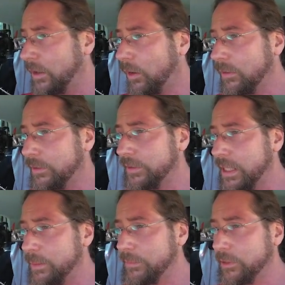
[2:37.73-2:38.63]
All of
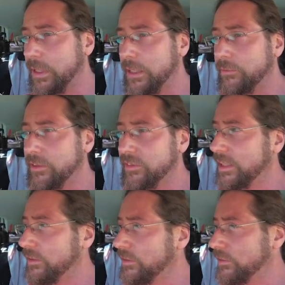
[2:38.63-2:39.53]
them you can
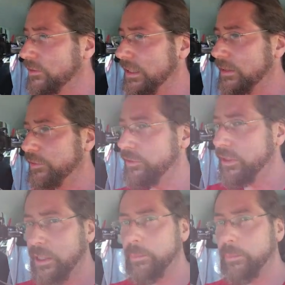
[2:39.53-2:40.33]
reset yourself,